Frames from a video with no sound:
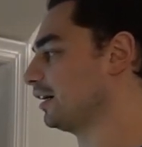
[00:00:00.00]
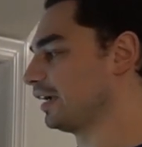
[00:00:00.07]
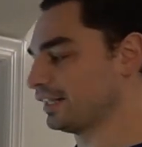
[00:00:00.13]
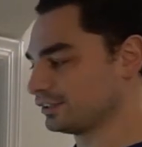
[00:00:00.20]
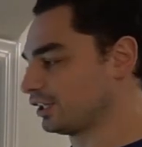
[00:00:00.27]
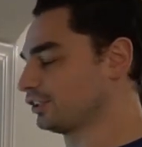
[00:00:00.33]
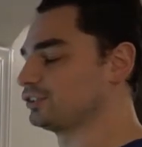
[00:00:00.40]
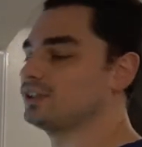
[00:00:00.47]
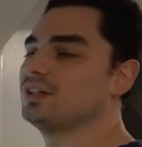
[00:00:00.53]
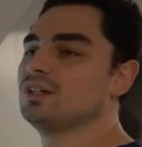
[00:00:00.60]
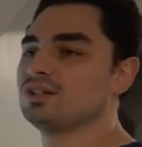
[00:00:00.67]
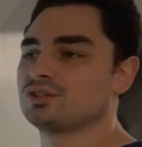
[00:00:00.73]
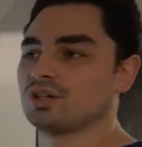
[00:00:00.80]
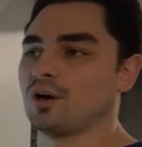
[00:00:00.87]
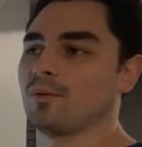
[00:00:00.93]
and such.
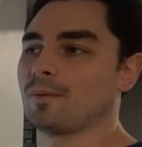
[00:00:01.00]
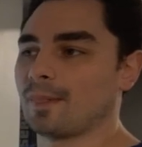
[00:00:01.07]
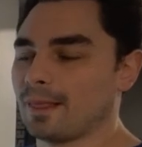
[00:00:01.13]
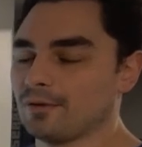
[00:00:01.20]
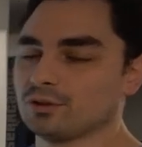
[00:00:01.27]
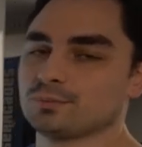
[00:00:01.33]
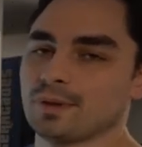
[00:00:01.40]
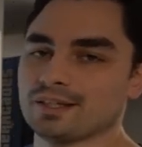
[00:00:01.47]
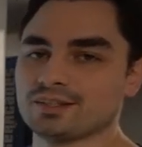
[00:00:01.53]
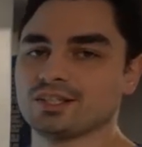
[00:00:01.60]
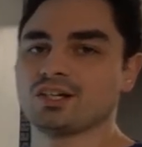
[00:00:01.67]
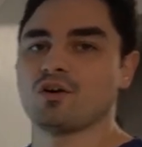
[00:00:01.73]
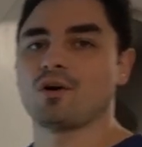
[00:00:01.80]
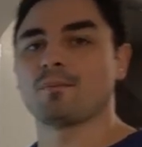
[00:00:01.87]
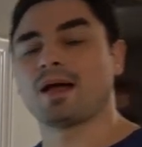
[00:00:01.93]
So it was
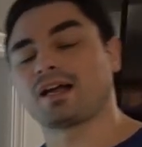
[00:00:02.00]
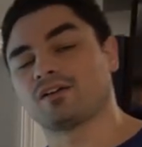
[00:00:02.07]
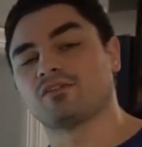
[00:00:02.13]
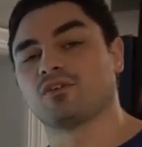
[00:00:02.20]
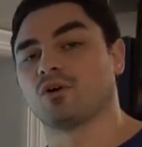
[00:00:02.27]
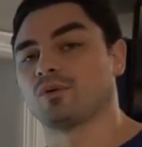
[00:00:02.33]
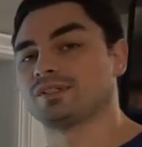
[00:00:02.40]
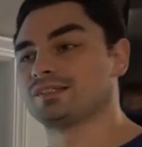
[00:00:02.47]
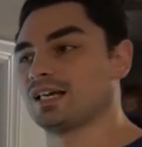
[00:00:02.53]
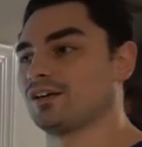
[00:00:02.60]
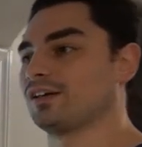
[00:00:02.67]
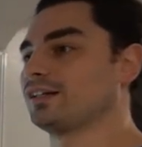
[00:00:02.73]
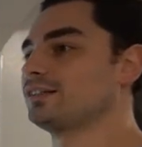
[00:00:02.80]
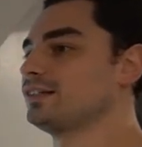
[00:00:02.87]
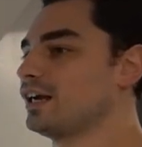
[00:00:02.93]
basically going back and forth with
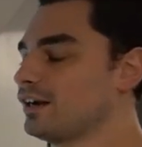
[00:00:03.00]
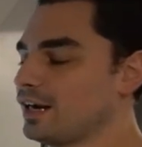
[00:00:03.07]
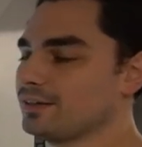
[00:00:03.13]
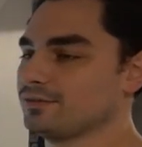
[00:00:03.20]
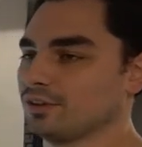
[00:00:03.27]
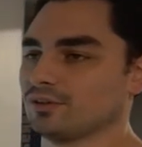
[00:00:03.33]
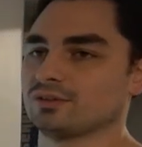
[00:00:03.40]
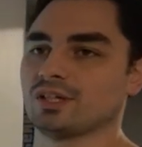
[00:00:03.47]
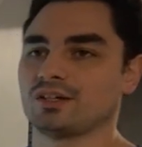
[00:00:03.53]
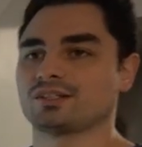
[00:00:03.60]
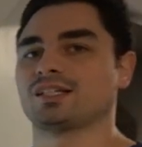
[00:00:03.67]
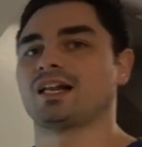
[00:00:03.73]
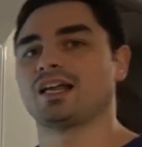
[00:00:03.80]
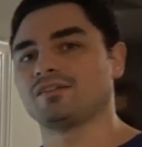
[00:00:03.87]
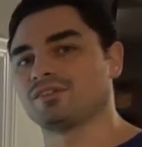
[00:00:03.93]
Derek. Derek, you know, Derek
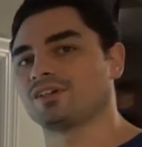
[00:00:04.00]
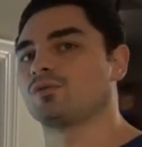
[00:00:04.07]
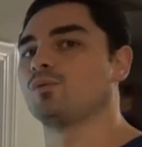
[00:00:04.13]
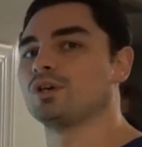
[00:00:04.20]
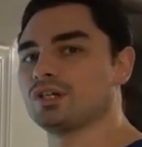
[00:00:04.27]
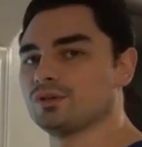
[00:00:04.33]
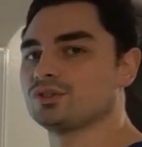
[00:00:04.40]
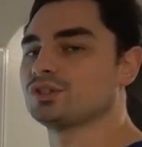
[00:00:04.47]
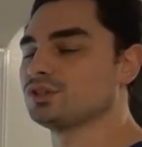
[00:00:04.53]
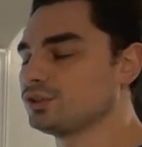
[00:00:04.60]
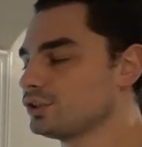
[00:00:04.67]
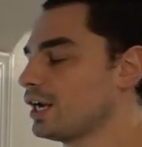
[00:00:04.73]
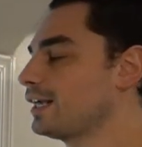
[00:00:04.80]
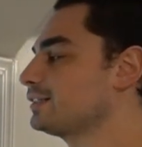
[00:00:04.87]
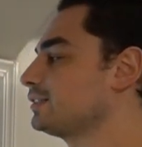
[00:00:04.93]
said, "Hey Vic, what do you
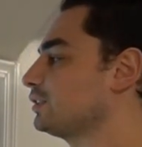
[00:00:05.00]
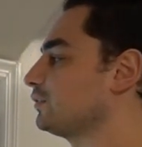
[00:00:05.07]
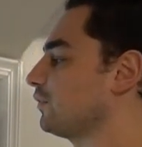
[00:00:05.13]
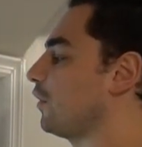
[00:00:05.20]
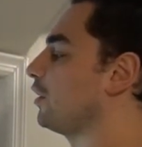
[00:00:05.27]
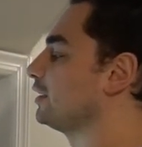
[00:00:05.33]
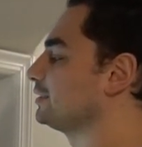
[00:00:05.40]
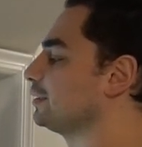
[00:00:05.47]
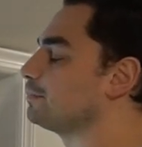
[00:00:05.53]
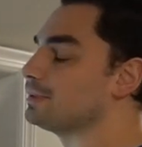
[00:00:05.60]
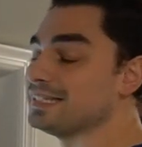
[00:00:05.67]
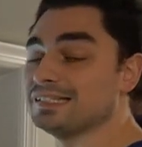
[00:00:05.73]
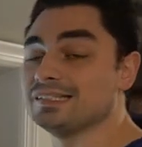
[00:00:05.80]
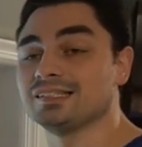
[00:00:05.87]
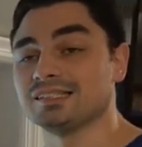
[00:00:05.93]
suggest as far as the
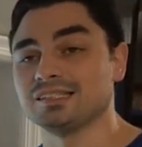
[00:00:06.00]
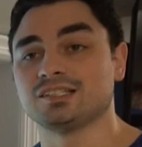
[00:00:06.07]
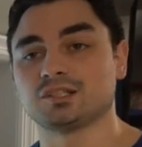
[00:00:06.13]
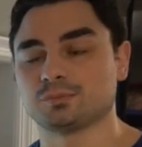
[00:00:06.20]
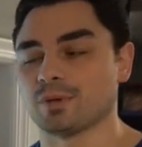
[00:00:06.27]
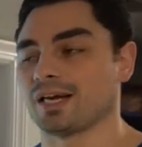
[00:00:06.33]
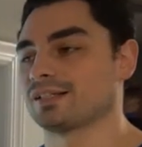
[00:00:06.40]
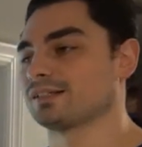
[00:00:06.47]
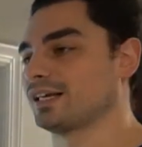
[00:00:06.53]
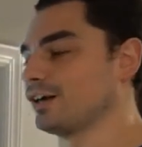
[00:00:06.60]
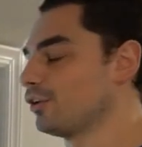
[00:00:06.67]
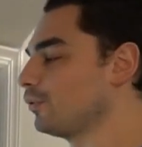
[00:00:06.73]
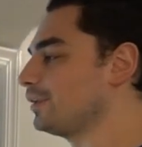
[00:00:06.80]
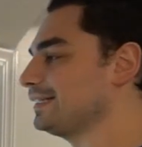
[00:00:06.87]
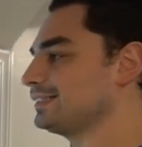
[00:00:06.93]
PC specs? I
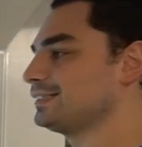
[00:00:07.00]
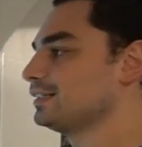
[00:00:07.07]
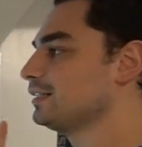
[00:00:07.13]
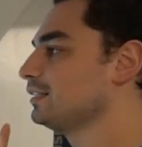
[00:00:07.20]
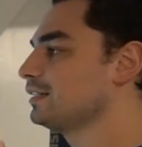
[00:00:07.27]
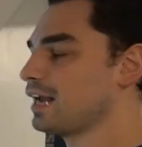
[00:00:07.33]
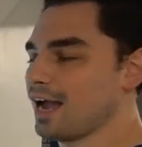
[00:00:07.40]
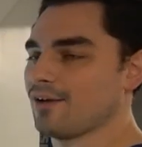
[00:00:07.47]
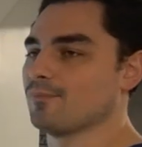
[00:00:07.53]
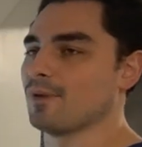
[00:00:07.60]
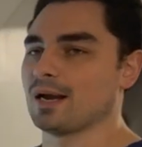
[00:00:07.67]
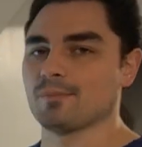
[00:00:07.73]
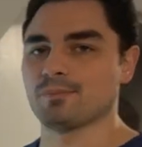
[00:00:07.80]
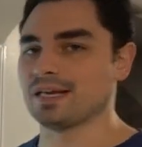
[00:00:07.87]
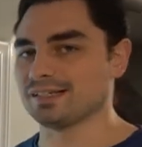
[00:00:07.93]
always have
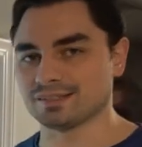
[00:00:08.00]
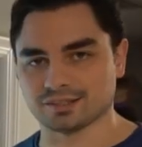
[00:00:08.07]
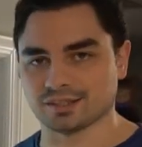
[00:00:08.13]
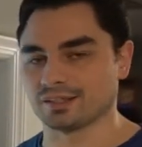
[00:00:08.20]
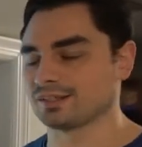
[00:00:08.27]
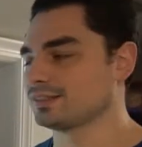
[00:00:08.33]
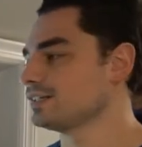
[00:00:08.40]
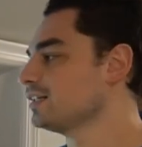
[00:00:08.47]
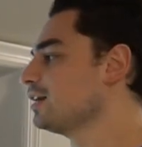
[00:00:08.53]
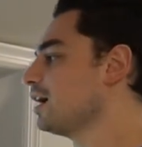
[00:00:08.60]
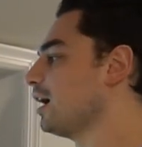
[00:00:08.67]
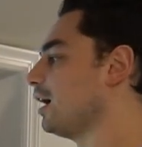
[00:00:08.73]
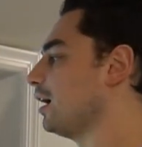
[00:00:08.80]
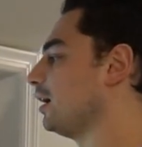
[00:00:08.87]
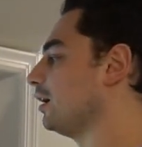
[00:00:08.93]
my basics."
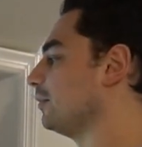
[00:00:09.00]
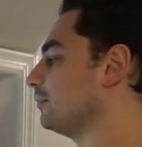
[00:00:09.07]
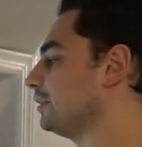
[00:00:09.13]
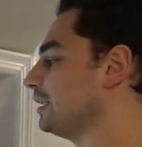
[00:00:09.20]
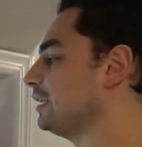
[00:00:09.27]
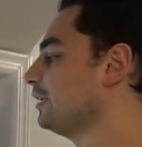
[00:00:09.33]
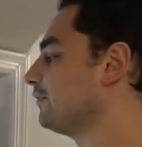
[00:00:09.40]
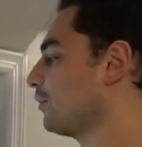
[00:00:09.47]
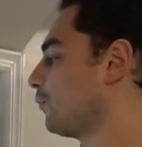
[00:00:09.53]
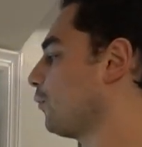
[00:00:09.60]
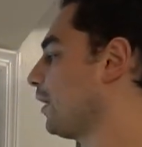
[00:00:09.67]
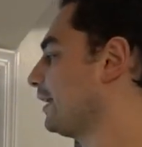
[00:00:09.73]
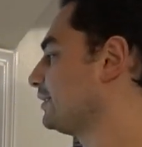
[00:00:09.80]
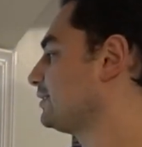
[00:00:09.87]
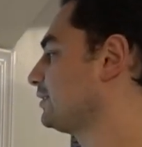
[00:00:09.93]
Um, he even
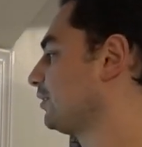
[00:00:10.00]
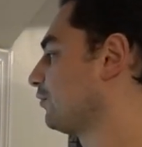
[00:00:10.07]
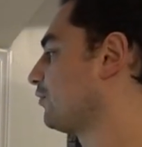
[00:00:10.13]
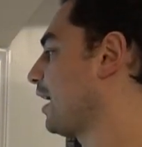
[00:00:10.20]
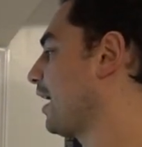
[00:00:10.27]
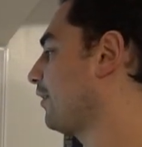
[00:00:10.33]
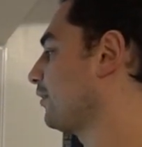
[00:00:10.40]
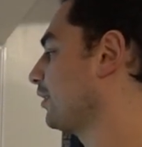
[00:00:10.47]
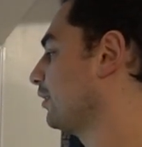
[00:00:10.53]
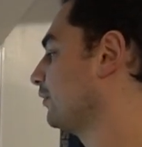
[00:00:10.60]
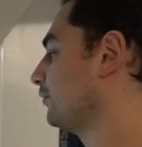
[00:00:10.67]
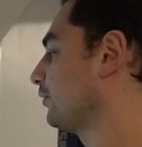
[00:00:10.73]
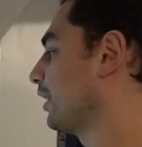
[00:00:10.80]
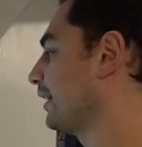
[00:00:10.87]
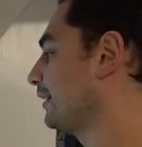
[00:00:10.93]
went the route
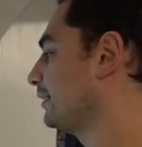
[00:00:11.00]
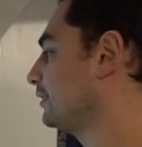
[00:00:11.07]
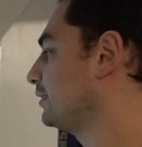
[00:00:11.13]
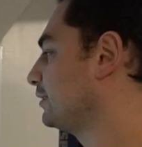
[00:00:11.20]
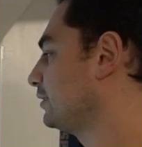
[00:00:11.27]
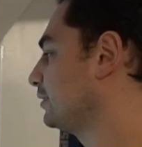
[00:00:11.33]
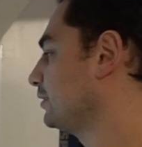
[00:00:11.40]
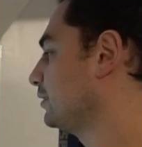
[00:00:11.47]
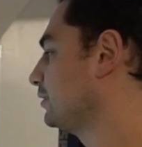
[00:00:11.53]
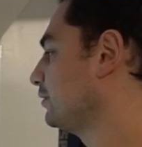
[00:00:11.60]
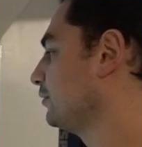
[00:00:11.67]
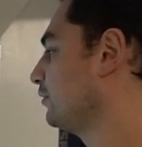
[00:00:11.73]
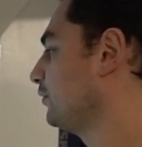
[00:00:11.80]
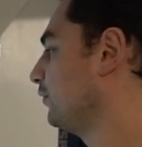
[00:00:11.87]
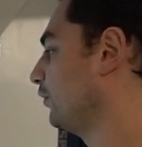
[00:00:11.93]
of like
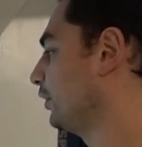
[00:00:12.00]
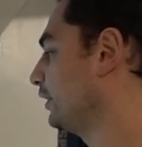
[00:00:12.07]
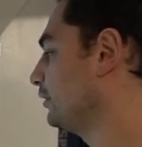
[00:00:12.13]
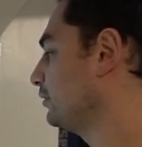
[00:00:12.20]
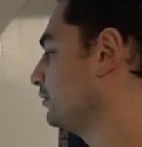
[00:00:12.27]
foot.